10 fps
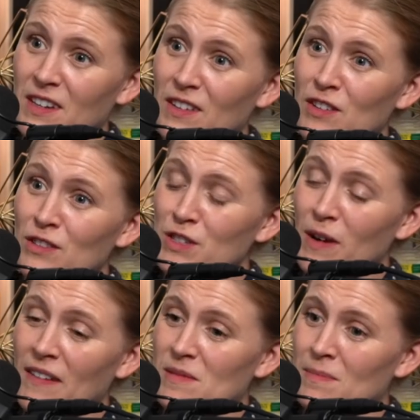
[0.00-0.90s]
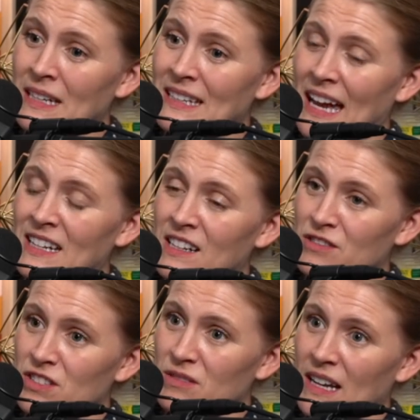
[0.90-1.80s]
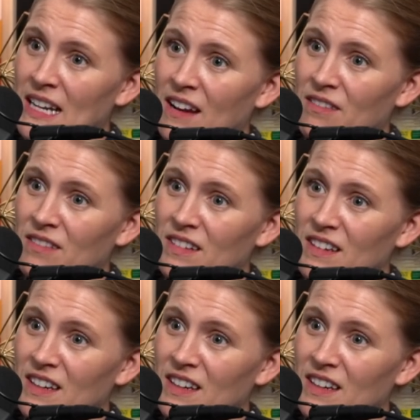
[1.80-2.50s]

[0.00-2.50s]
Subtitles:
You do have some big dad energy right now